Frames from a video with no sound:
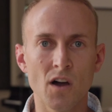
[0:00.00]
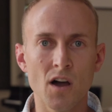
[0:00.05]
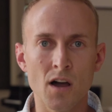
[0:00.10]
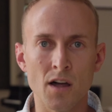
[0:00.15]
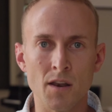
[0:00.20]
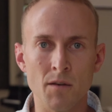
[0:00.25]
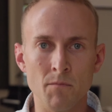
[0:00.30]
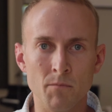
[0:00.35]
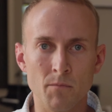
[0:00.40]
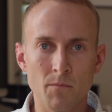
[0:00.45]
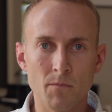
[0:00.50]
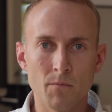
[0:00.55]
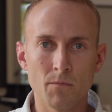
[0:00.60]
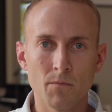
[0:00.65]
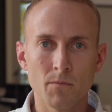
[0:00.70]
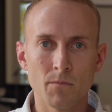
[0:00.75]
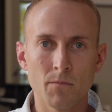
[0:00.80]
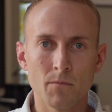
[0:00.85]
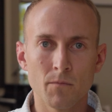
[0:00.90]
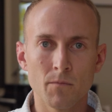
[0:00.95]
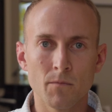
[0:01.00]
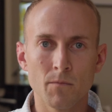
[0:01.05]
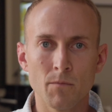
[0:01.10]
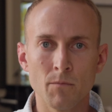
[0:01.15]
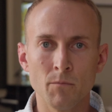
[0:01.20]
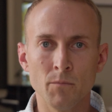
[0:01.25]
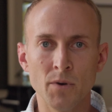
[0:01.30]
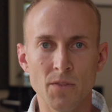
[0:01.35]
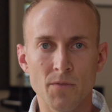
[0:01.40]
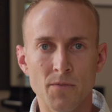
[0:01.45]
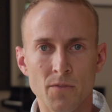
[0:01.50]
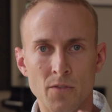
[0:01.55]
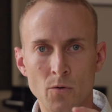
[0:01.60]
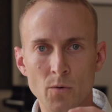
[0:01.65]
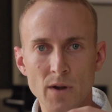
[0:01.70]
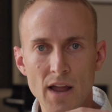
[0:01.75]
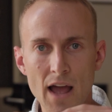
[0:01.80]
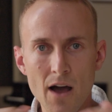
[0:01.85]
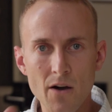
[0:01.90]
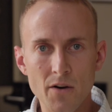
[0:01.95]
on. But the
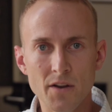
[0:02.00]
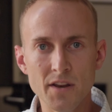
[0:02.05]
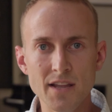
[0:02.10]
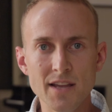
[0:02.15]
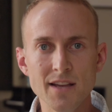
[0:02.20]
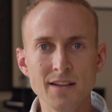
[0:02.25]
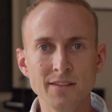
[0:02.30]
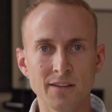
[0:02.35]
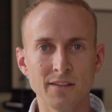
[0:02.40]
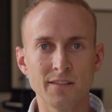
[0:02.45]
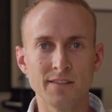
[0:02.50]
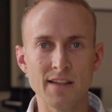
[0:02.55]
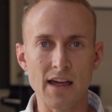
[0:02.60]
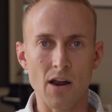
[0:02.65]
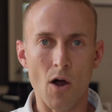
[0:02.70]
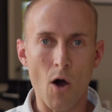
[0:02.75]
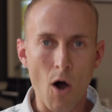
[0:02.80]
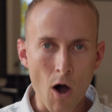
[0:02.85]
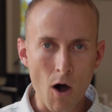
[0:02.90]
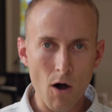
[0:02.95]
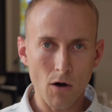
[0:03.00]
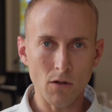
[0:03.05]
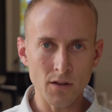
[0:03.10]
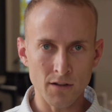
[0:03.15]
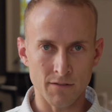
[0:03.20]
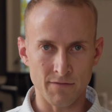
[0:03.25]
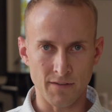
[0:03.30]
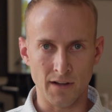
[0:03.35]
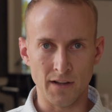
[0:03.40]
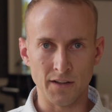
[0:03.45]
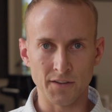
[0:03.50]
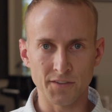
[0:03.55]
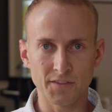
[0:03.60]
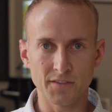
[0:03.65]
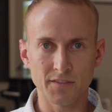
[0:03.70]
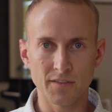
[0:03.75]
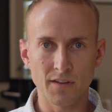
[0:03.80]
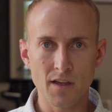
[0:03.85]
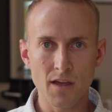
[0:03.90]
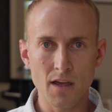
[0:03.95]
reality is, is that all of
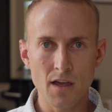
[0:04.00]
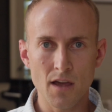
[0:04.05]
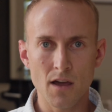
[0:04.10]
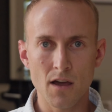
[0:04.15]
us